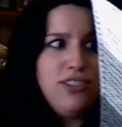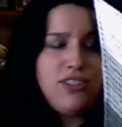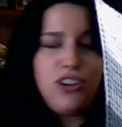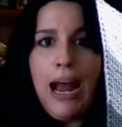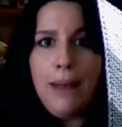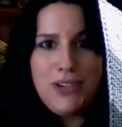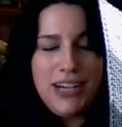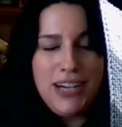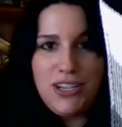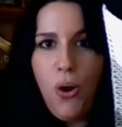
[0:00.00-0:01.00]
scrapped or
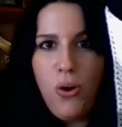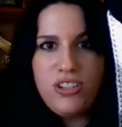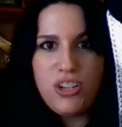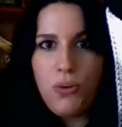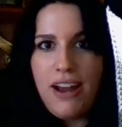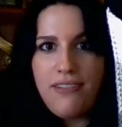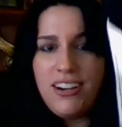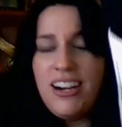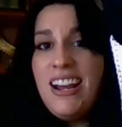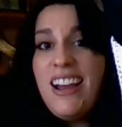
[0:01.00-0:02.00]
gets holes or
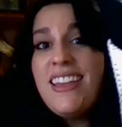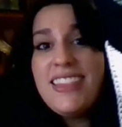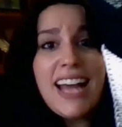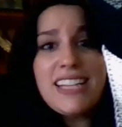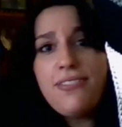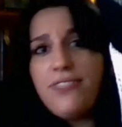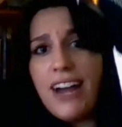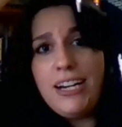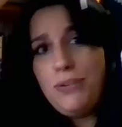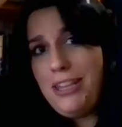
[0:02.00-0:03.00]
whatever, that's
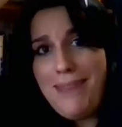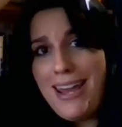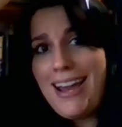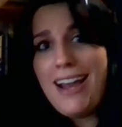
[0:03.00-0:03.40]
fine with me.